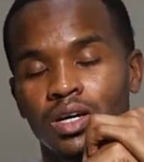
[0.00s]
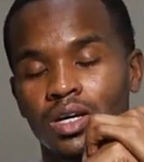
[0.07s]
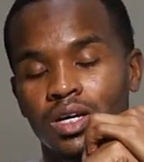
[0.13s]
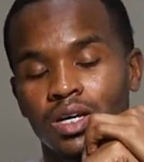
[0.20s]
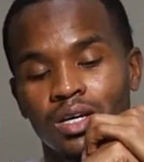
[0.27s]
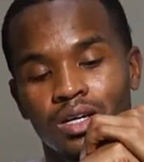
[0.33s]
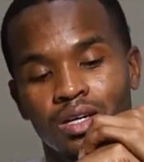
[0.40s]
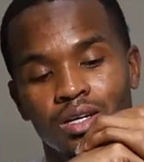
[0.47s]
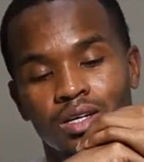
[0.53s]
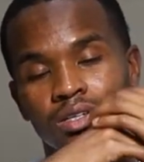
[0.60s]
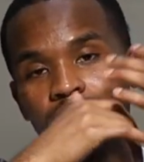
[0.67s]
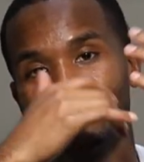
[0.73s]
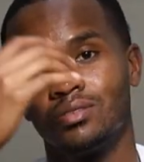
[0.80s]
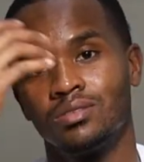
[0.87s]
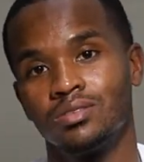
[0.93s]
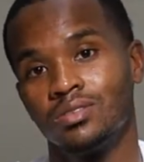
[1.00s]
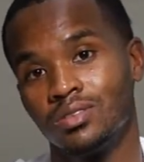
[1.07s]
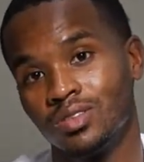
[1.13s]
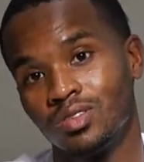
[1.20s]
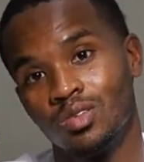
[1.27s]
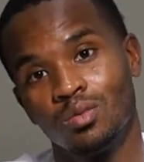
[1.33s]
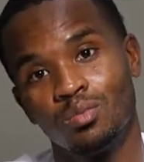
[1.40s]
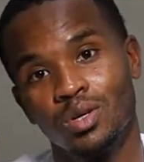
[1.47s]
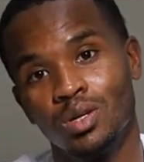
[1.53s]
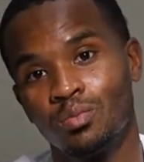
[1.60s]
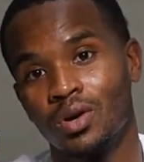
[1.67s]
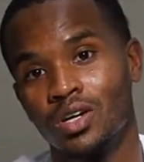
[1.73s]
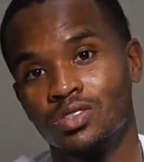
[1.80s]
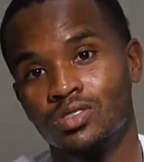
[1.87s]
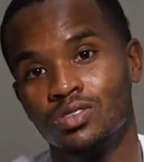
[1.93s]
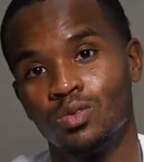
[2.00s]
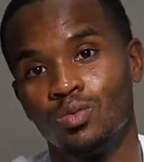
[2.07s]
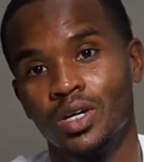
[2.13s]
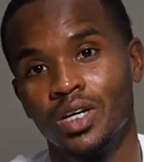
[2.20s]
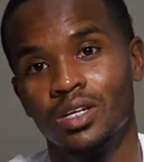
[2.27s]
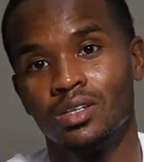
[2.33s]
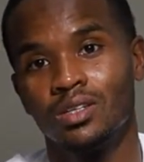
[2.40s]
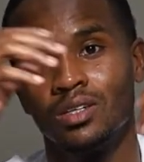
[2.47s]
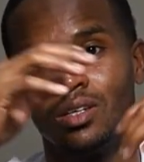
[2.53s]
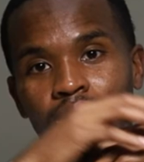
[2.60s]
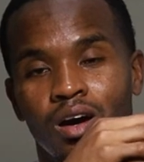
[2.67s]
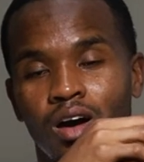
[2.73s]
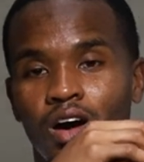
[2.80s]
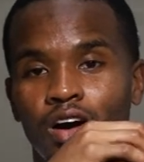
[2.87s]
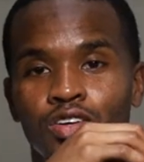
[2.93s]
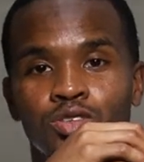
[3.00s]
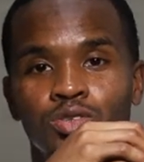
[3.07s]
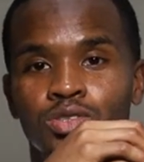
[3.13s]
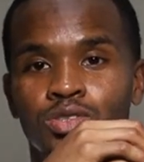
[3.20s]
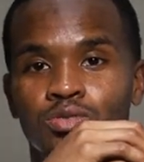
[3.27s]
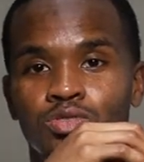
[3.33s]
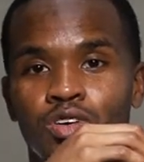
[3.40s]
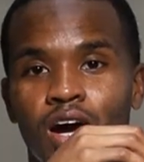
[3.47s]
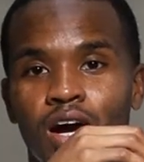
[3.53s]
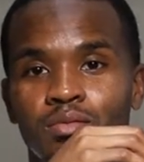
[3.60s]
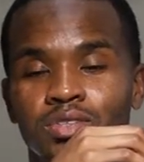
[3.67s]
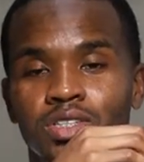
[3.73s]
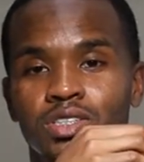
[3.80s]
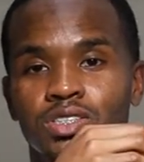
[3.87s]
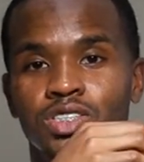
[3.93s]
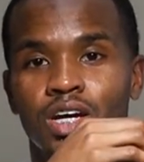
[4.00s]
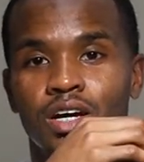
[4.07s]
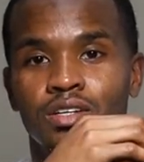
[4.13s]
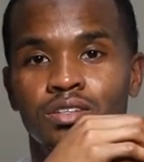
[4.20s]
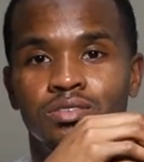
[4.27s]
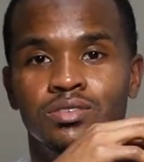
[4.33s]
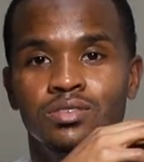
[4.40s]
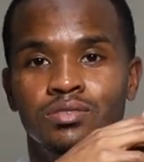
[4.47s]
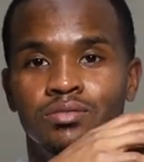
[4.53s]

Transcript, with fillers: and you could be the person to win it. All you do is subscribe to the channel,